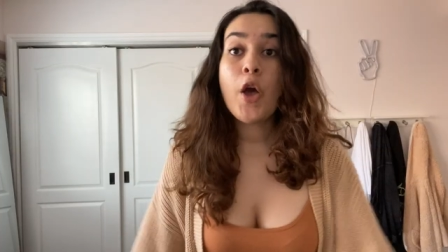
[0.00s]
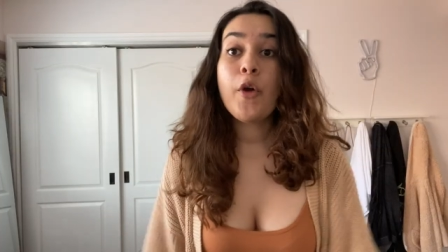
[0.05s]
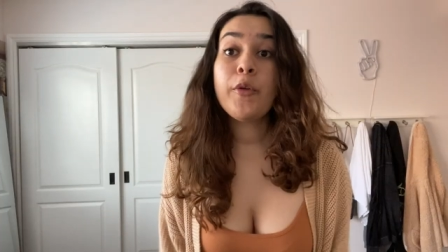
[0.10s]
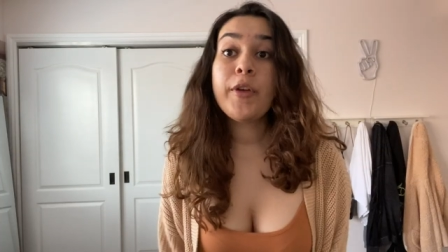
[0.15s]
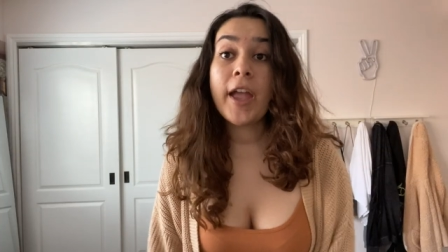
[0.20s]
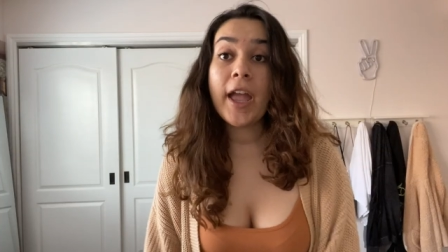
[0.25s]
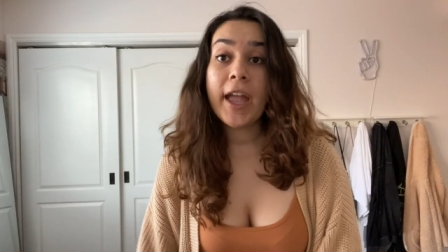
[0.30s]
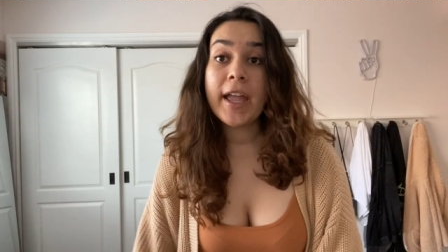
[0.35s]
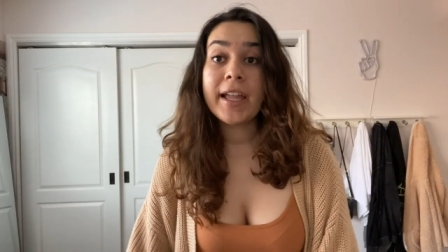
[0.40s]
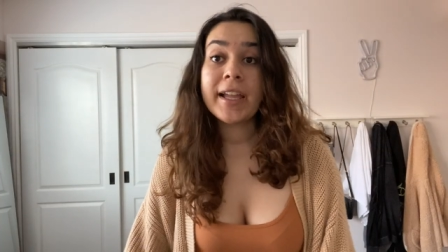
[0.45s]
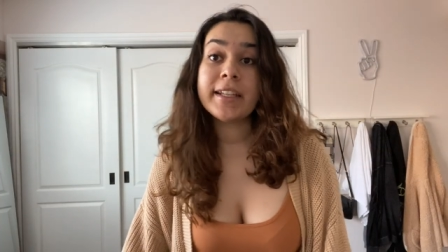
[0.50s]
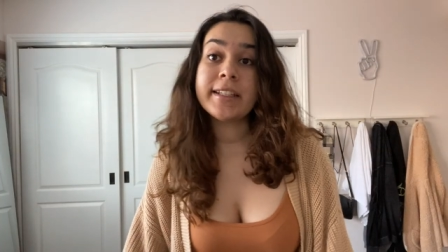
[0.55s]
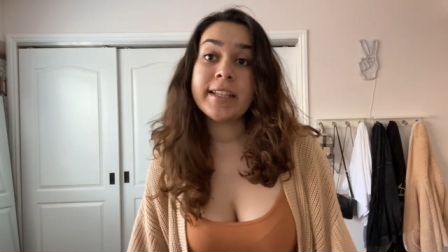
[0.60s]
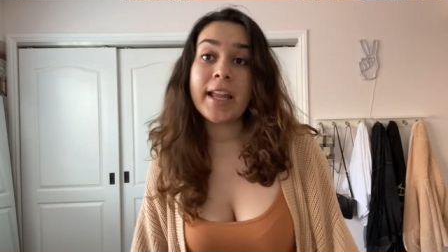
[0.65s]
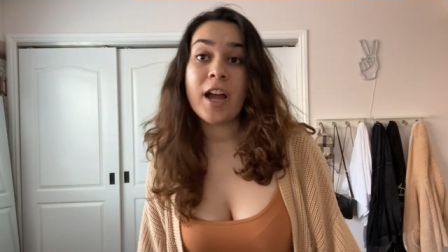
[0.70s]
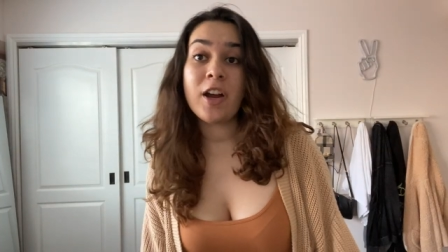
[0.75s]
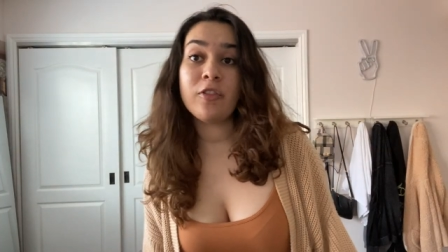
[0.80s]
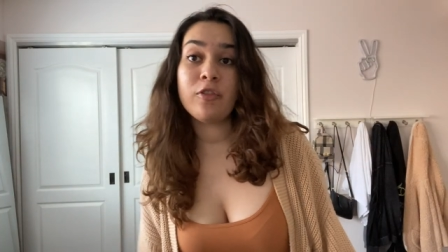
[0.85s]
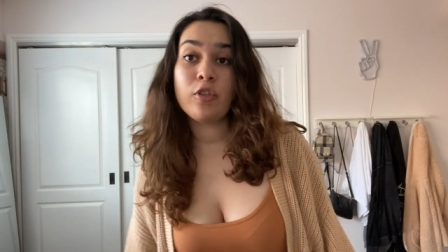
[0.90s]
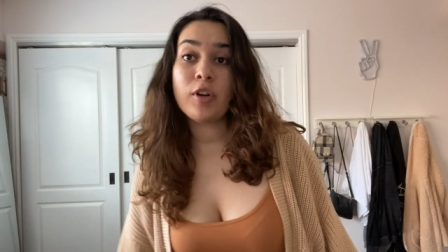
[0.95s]
Okay, and
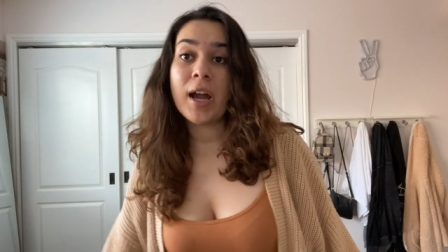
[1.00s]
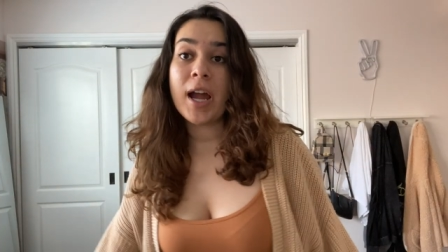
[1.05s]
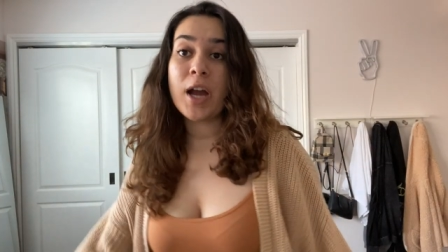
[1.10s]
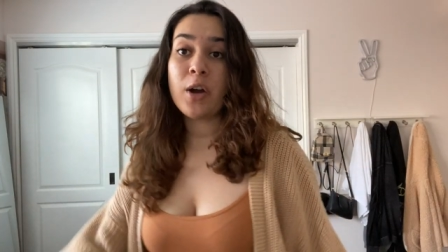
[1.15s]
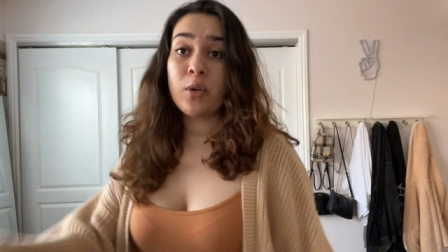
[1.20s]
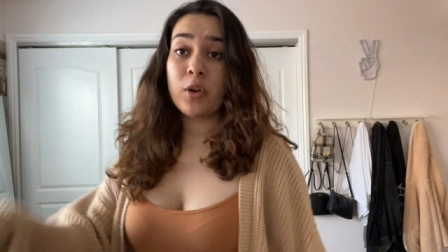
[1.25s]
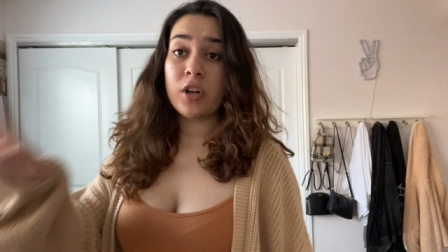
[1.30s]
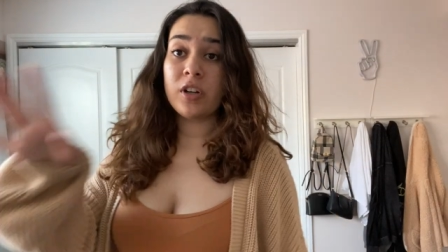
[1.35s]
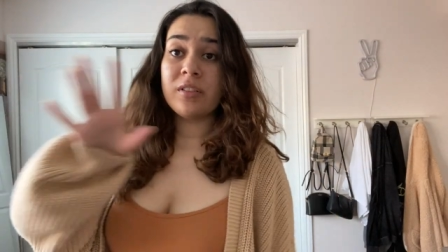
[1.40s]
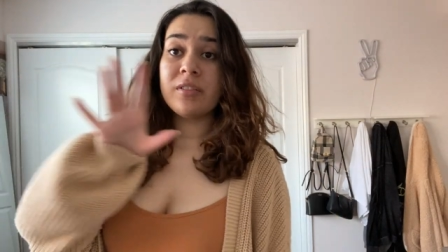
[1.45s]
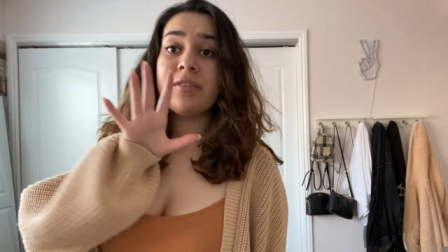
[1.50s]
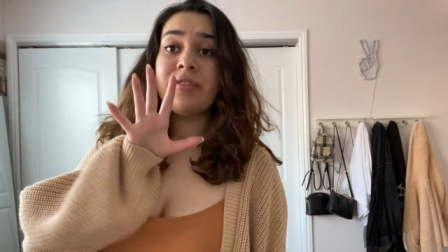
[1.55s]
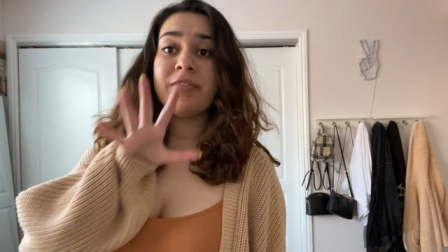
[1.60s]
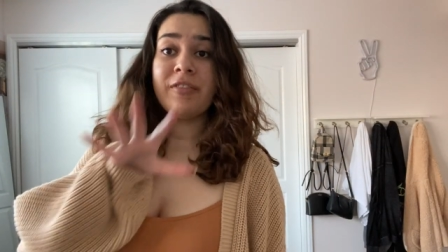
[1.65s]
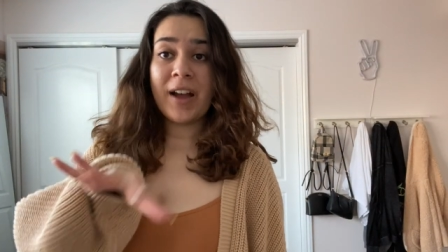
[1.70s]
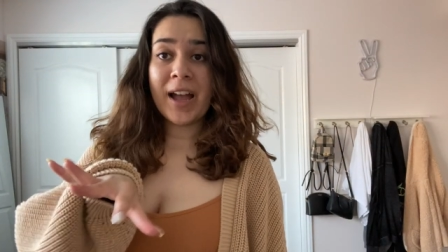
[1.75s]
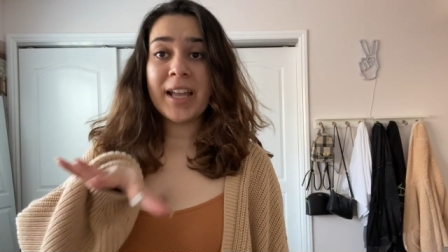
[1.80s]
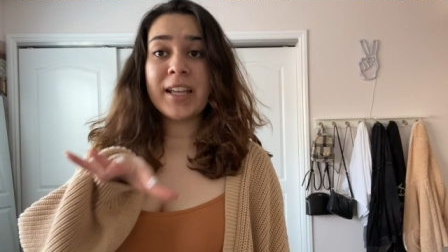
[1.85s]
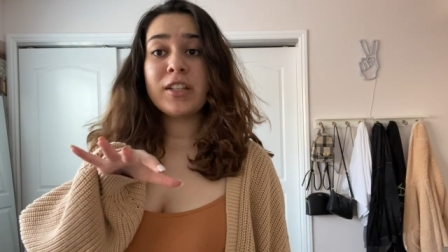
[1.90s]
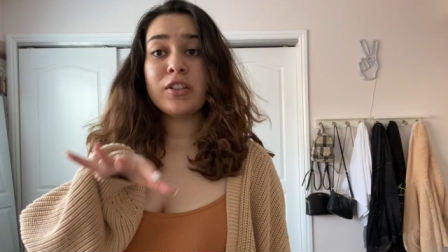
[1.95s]
now for our
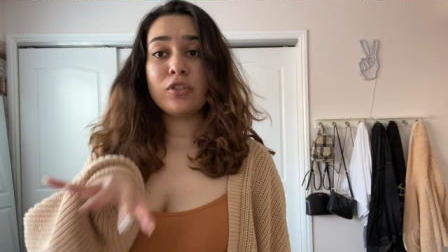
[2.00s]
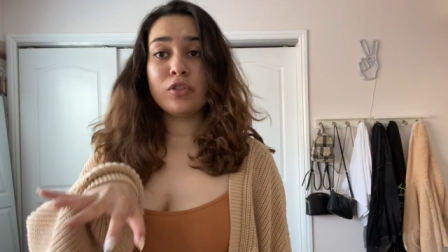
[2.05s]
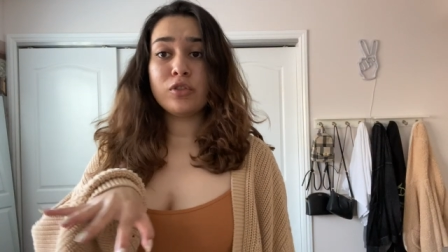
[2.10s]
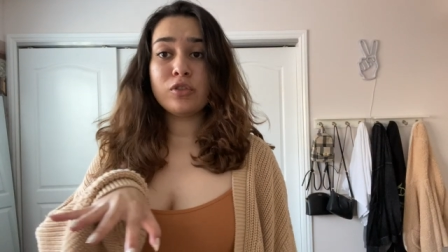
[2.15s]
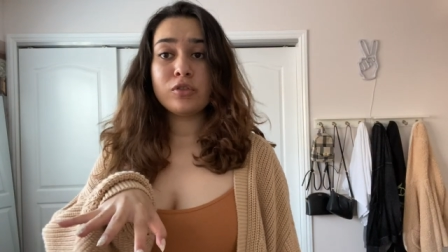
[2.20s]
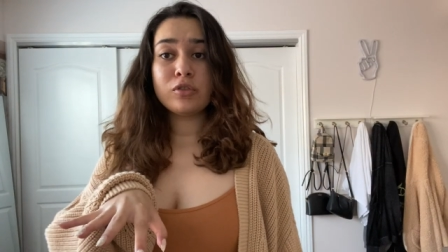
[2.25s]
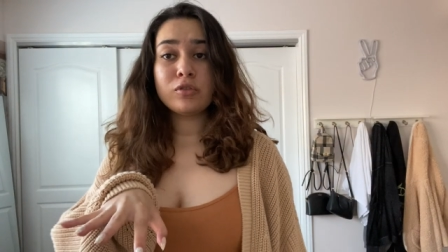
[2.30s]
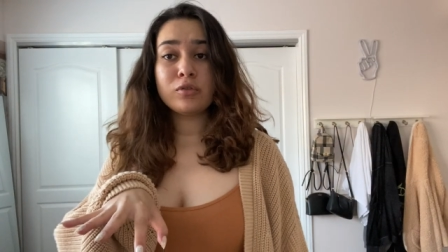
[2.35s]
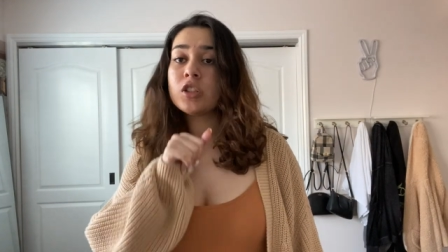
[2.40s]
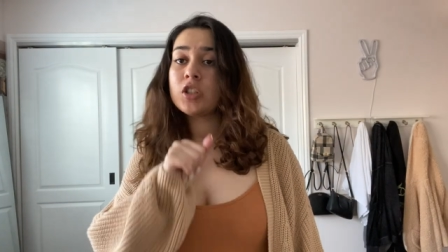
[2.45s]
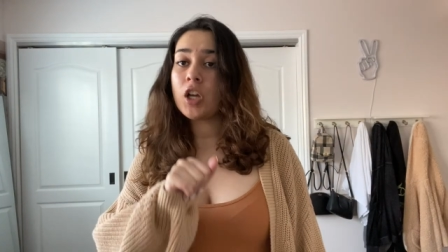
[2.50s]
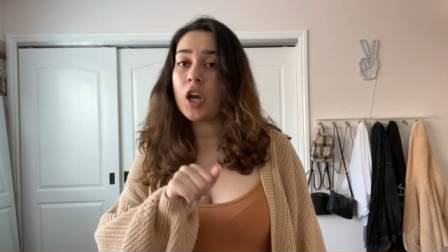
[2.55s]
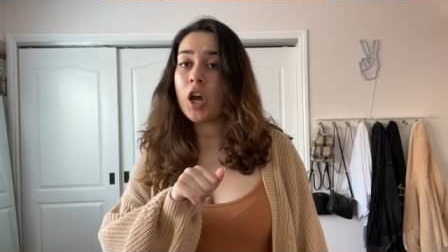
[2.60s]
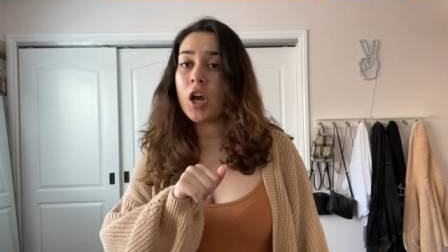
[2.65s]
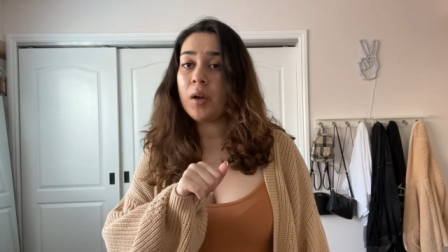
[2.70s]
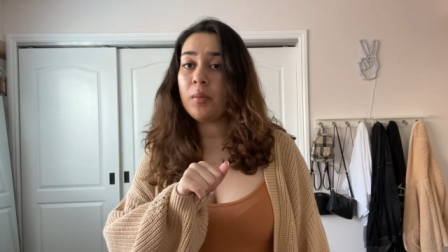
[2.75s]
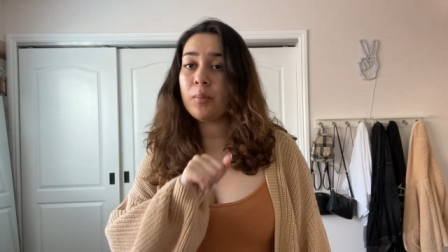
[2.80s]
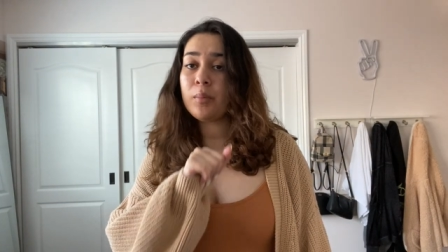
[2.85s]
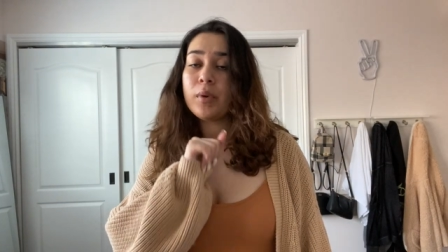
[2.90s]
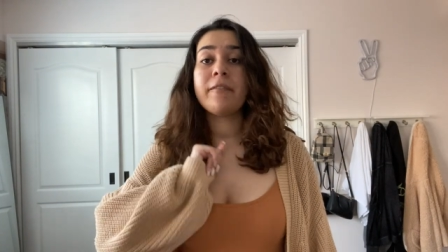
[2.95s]
final
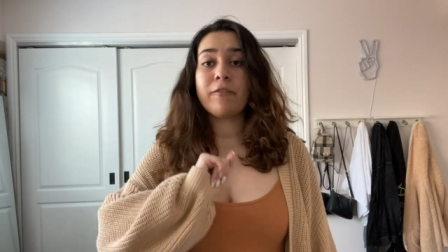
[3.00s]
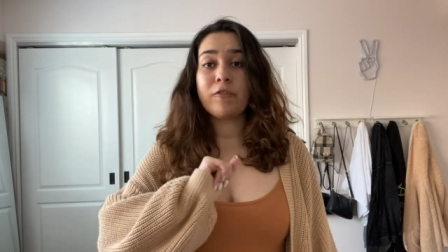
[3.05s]
top